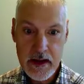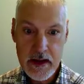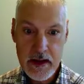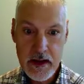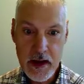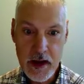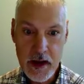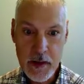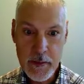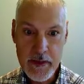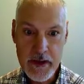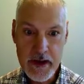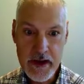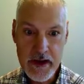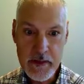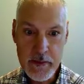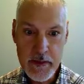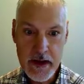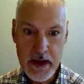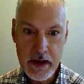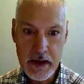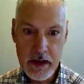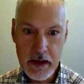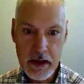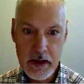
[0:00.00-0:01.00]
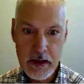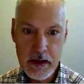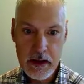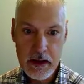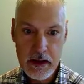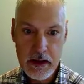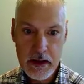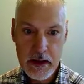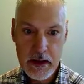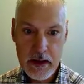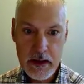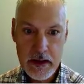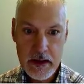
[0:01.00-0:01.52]
Carbon in the middle,
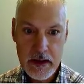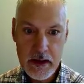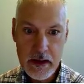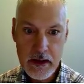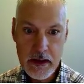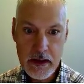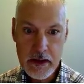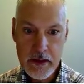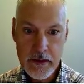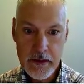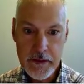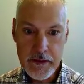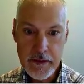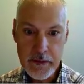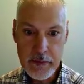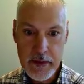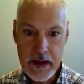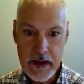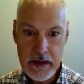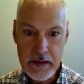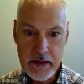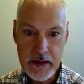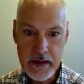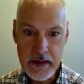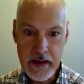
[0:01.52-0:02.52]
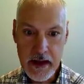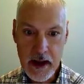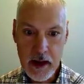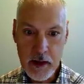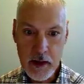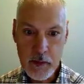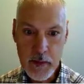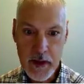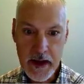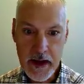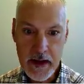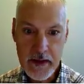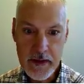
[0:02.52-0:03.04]
surround it now
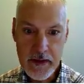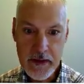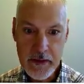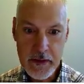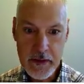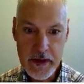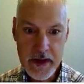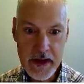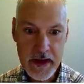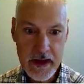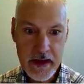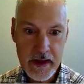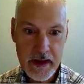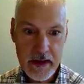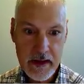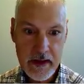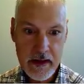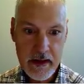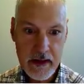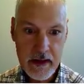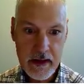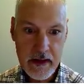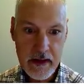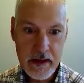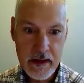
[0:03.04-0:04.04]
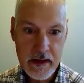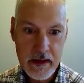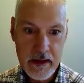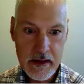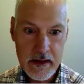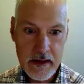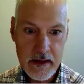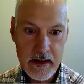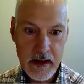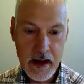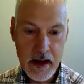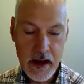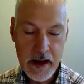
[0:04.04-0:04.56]
by three
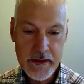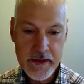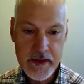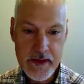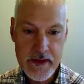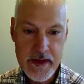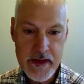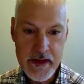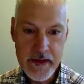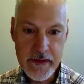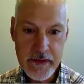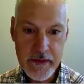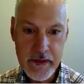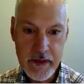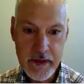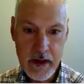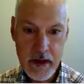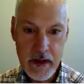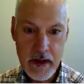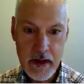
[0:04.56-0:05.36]
oxygens.